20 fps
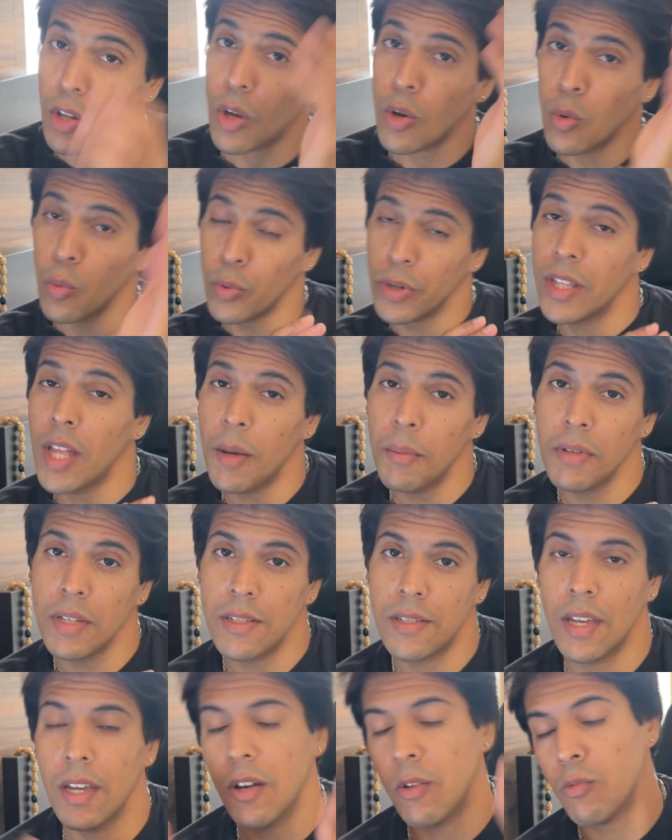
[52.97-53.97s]
with that being
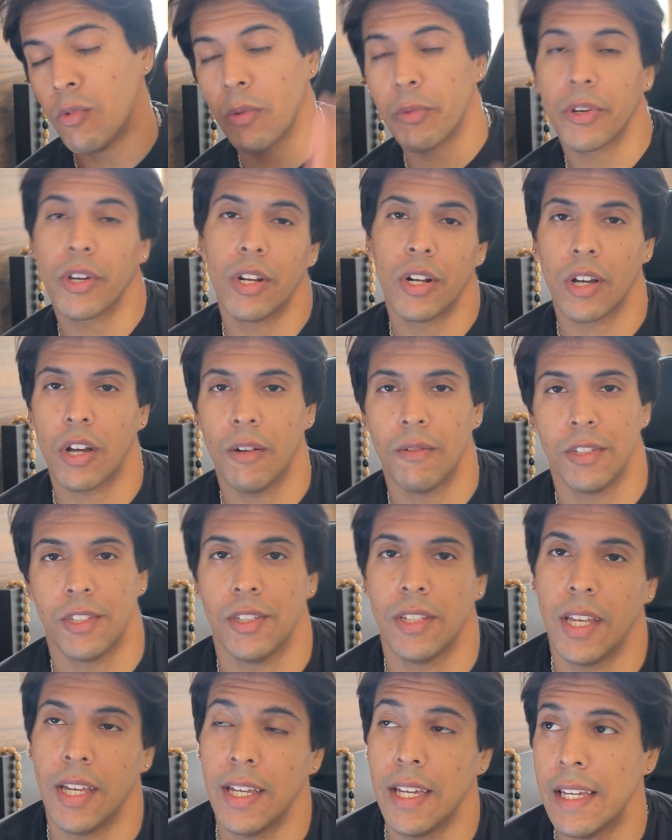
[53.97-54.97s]
said, what we're going to cover
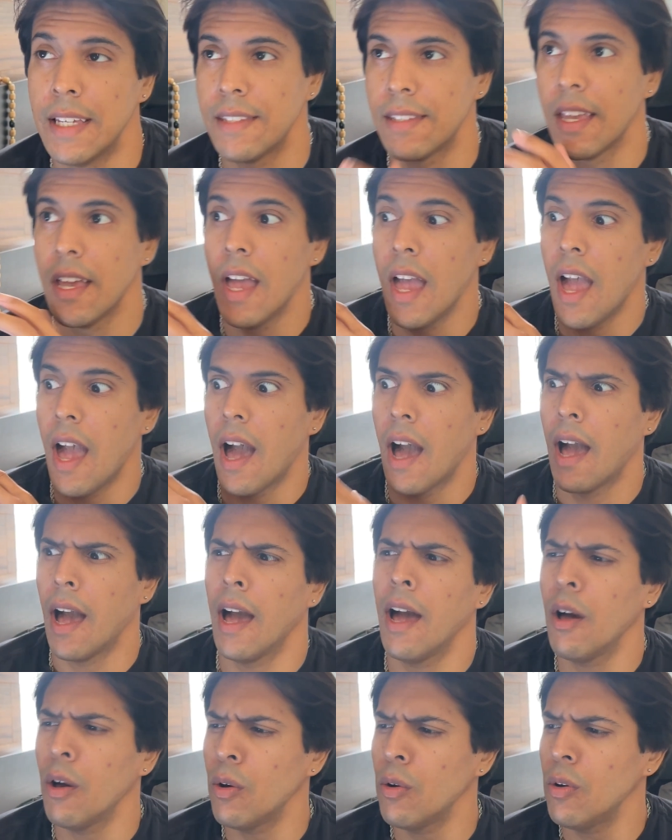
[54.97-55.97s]
today is
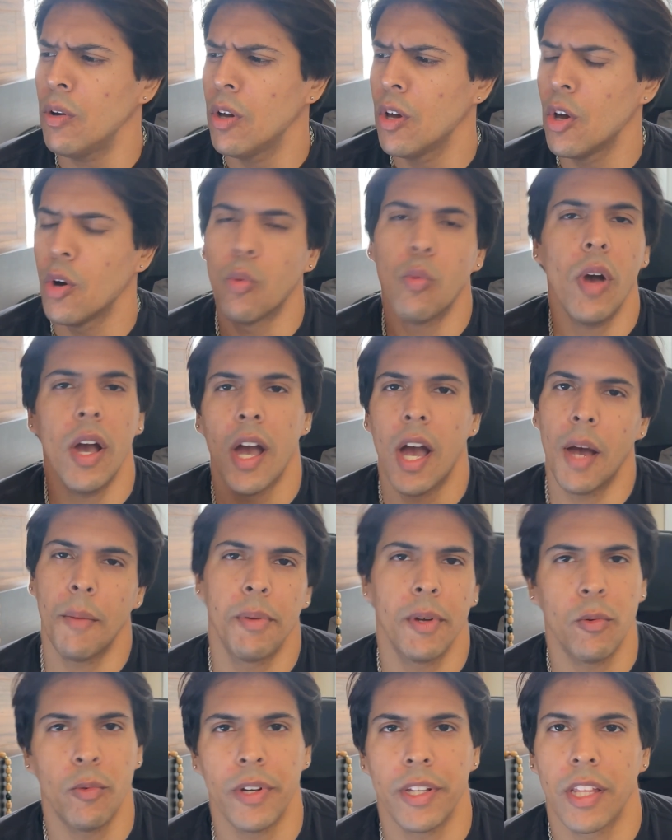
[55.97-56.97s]
what
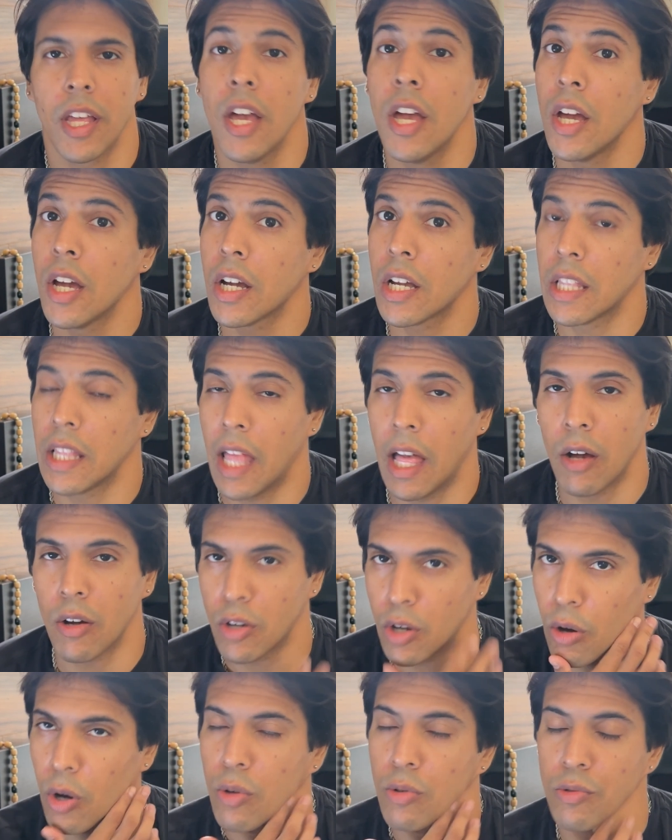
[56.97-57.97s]
happened with Cloud
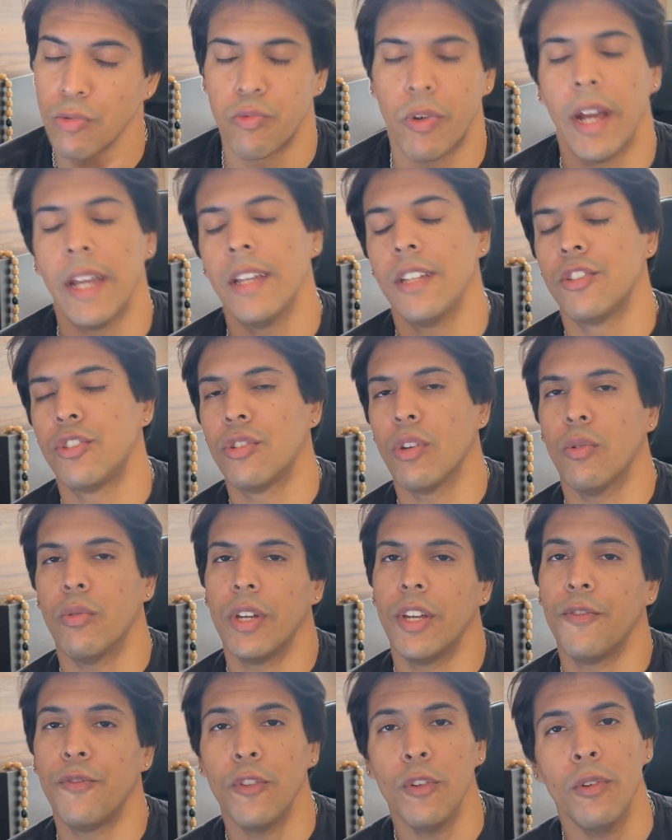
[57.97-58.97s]
Code, right? So
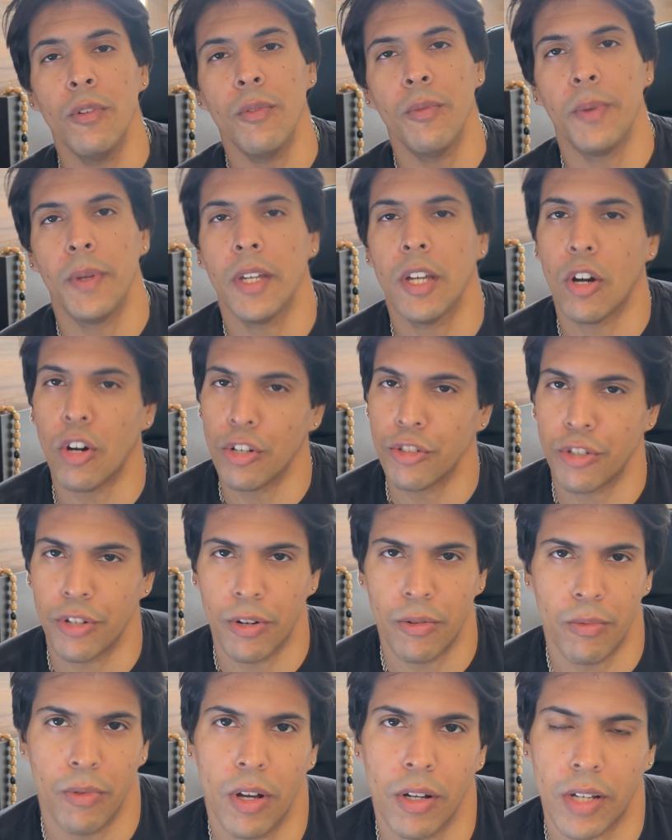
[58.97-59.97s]
if you're being under
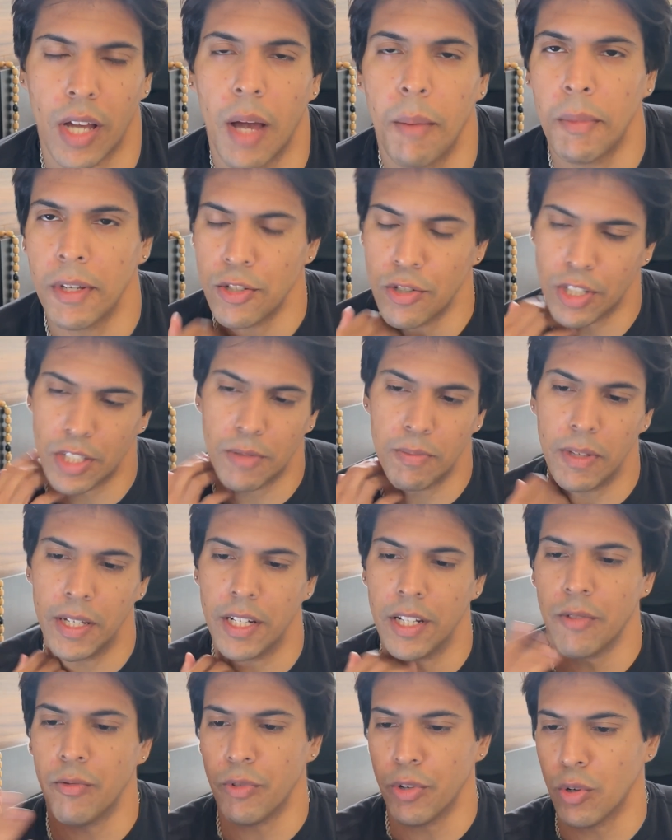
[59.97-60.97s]
a rock, I'm going to
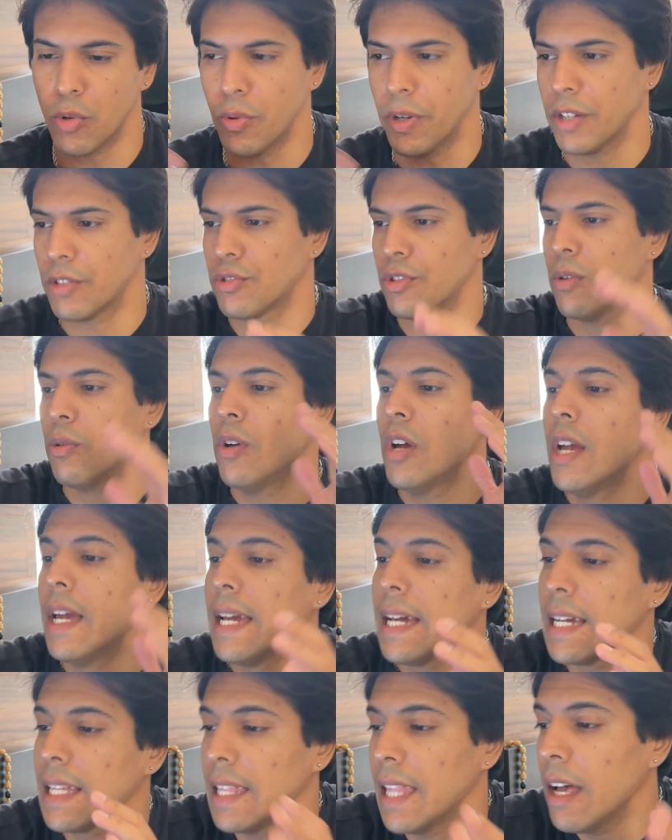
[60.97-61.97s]
explain it real quick. So
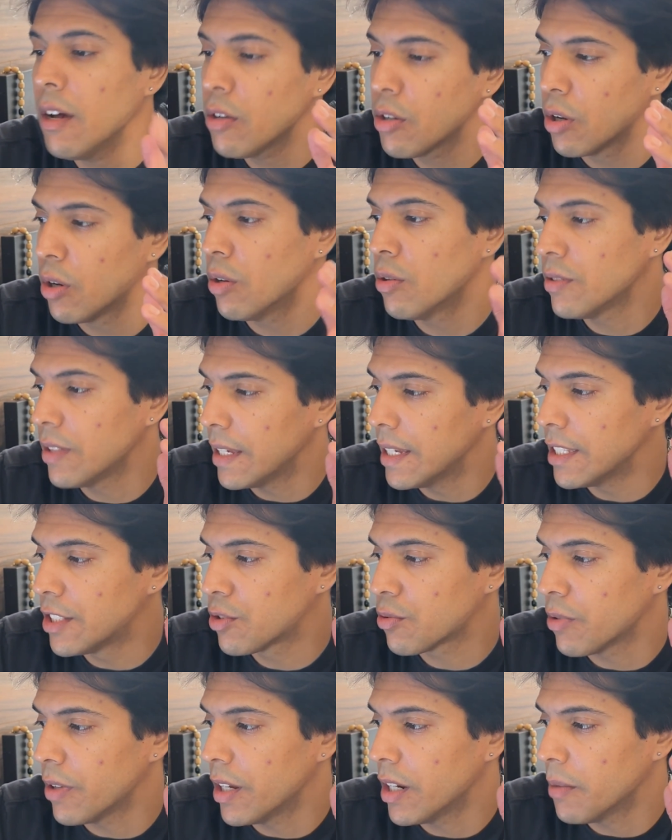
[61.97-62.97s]
Cloud Code,
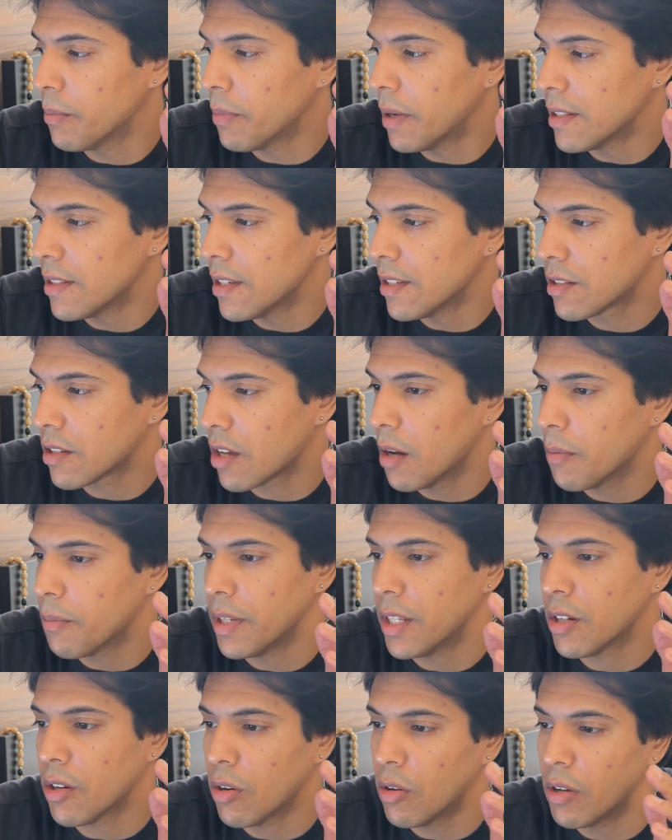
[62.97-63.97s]
it's created by this
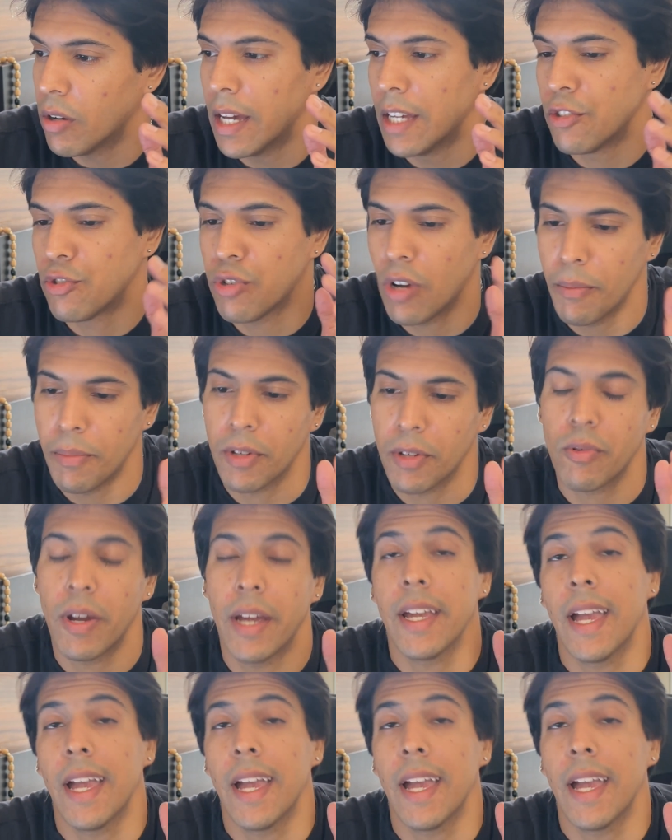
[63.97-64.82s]
company called Anthropic, right?